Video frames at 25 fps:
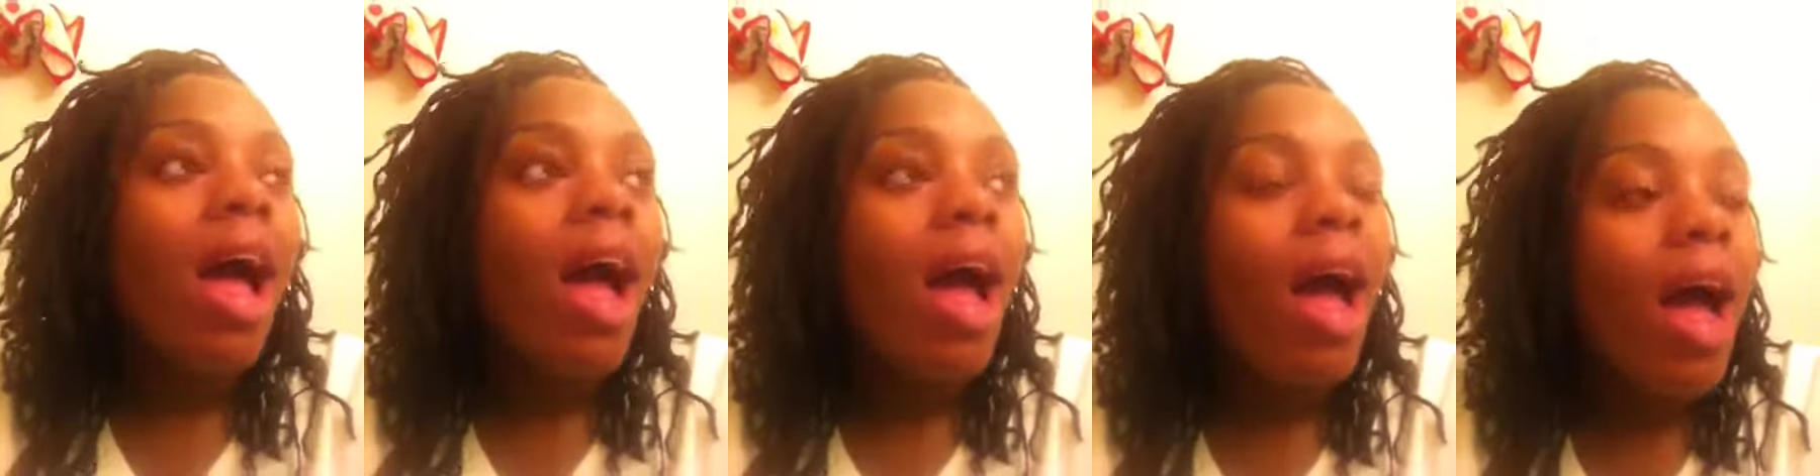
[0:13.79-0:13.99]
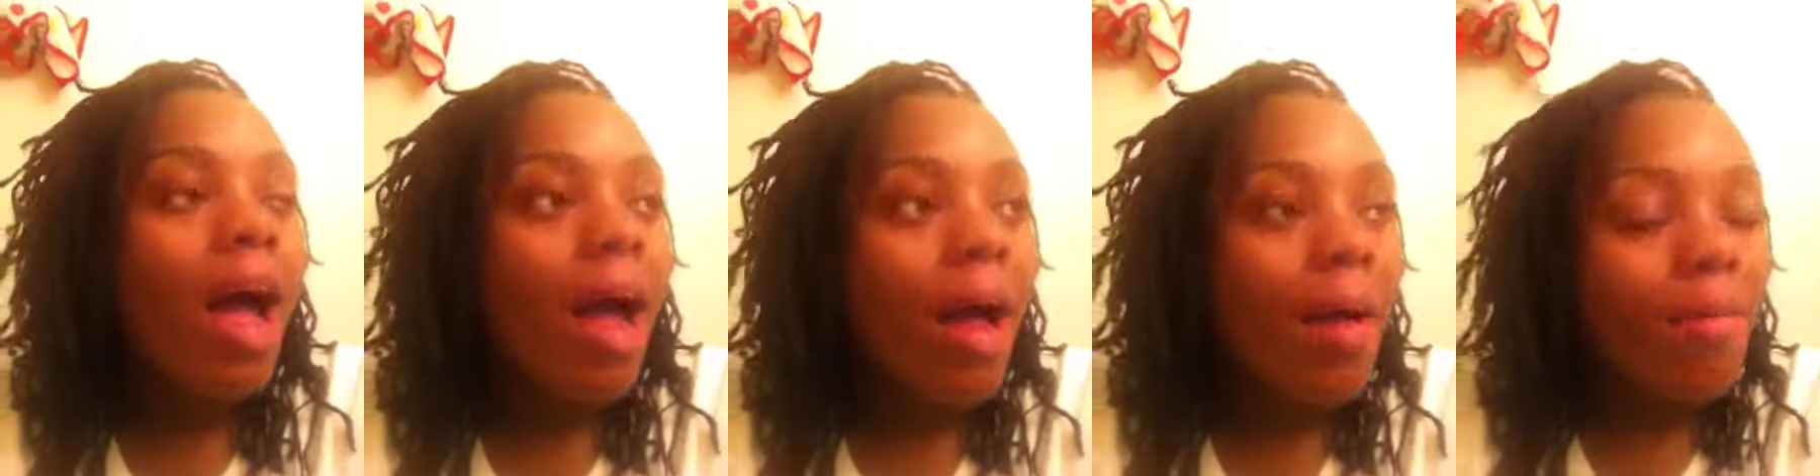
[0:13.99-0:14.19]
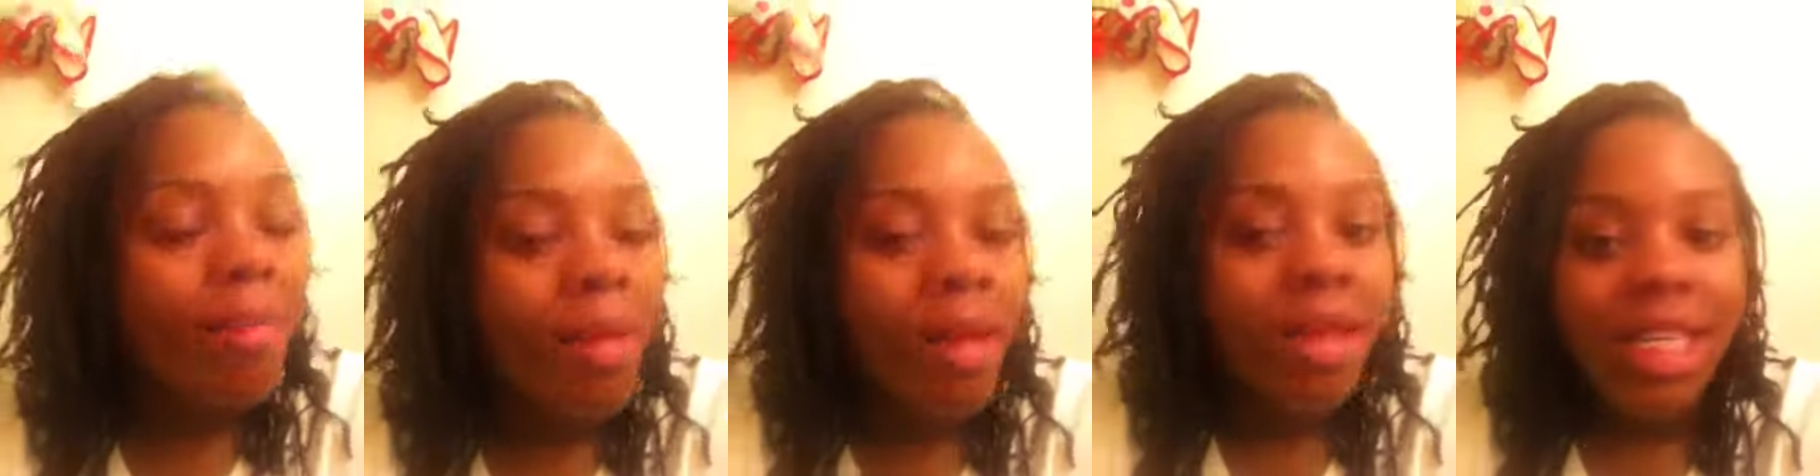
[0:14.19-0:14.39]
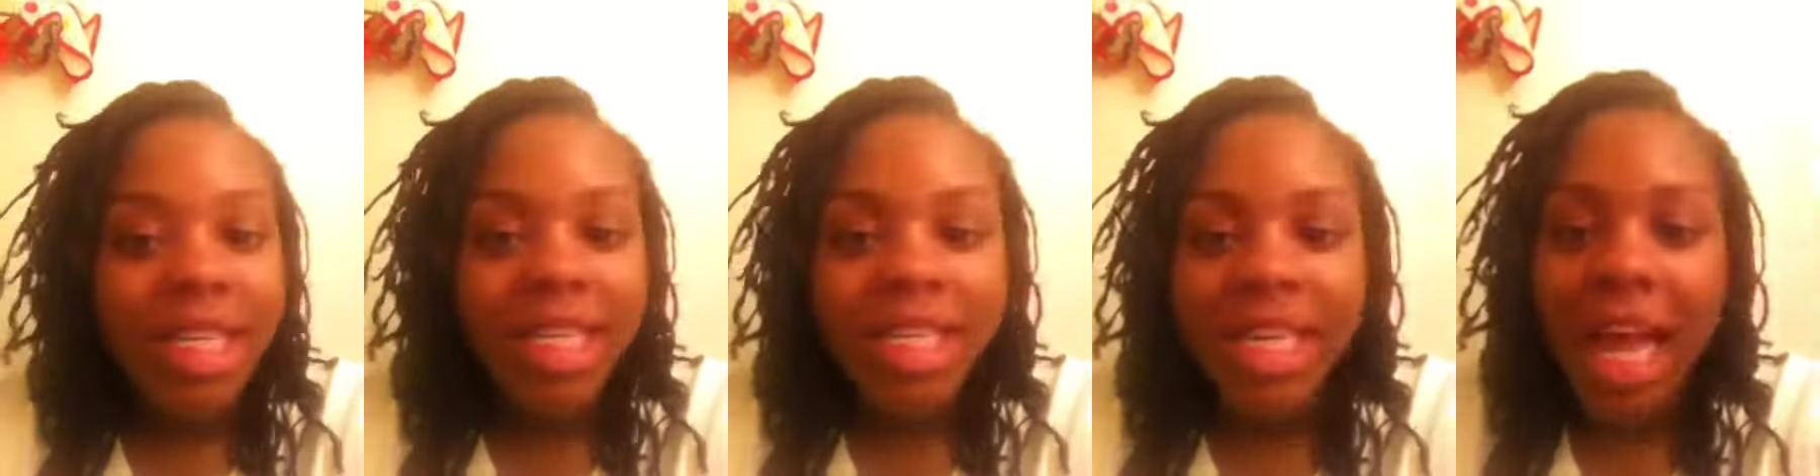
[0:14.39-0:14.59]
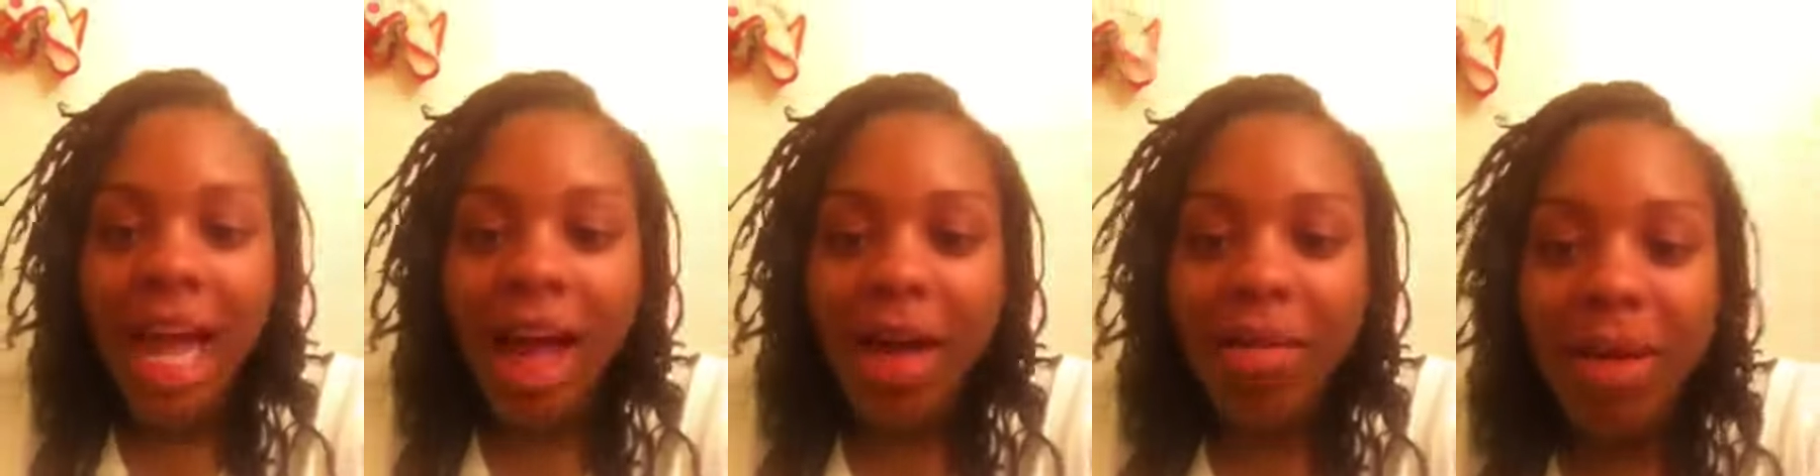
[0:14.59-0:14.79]
and
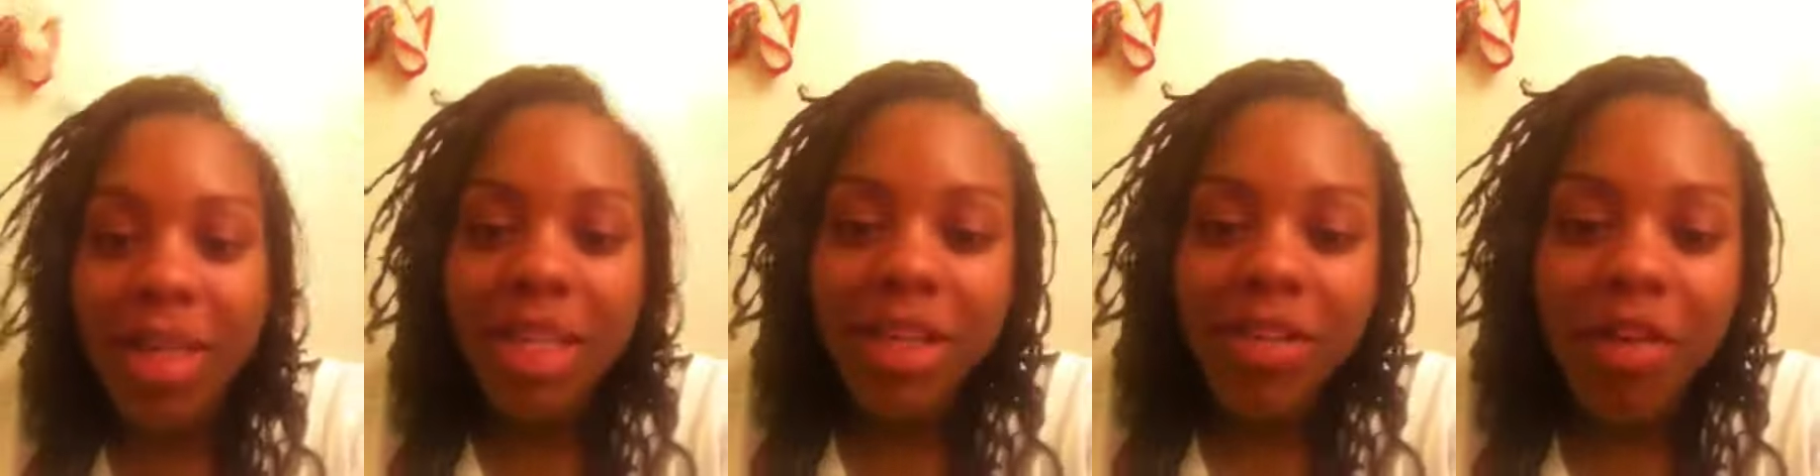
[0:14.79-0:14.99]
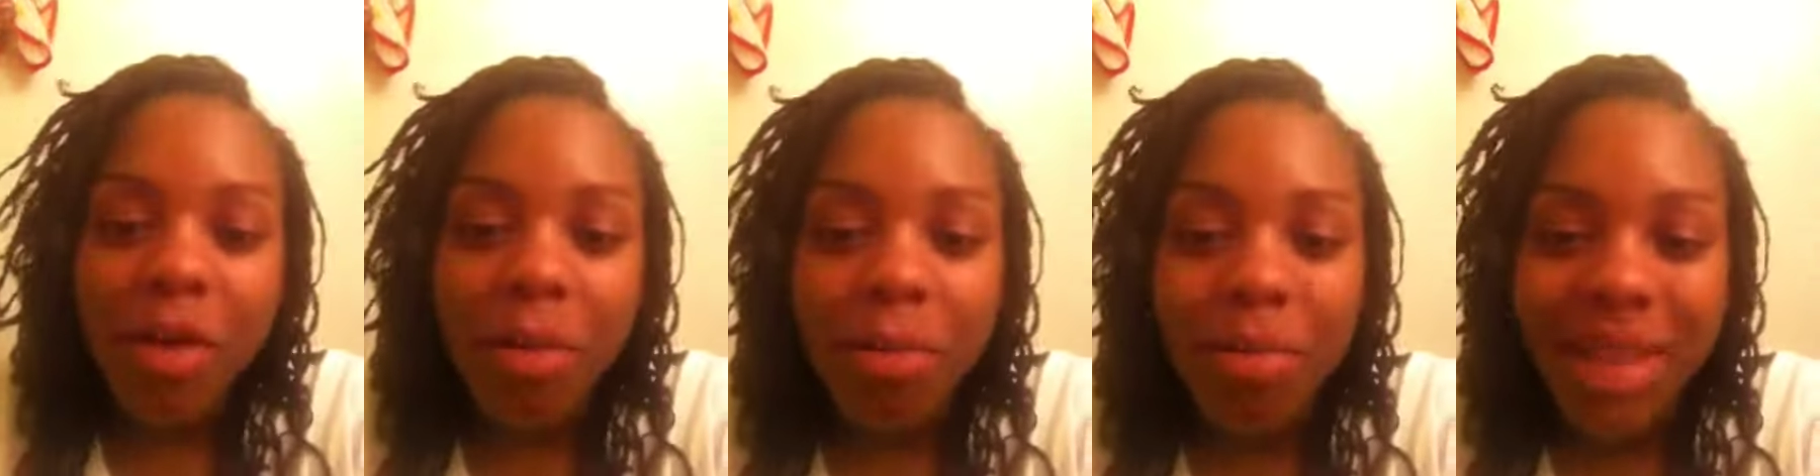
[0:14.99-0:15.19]
just how much of a